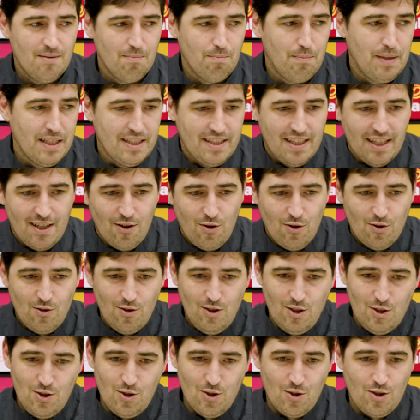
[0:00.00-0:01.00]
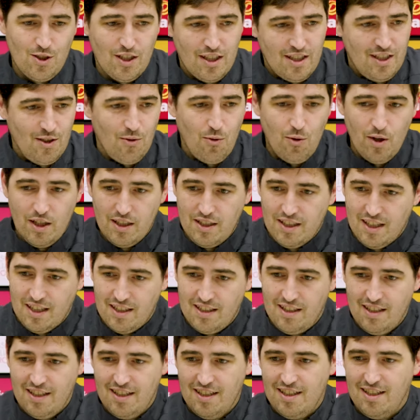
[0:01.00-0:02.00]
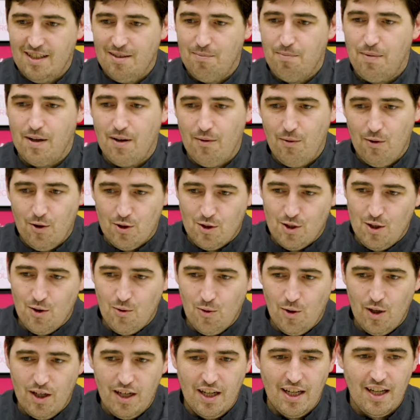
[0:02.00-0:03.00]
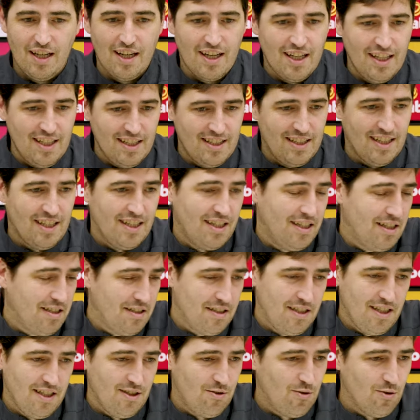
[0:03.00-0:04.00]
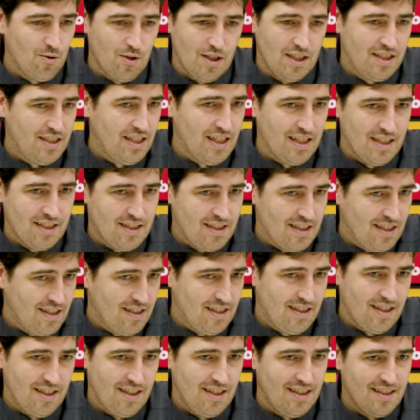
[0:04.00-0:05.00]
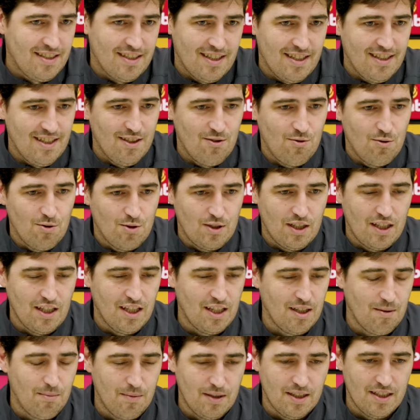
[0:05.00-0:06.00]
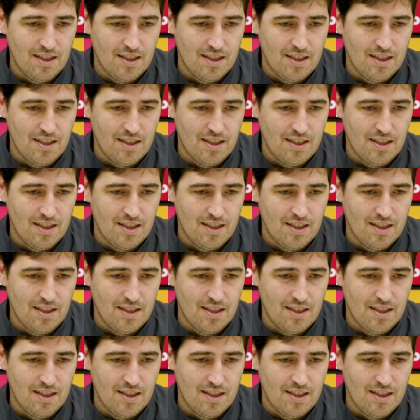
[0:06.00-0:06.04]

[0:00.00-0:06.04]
better conditions than the one that uh, previously were agreed, and they took the chance and they decided to sign him.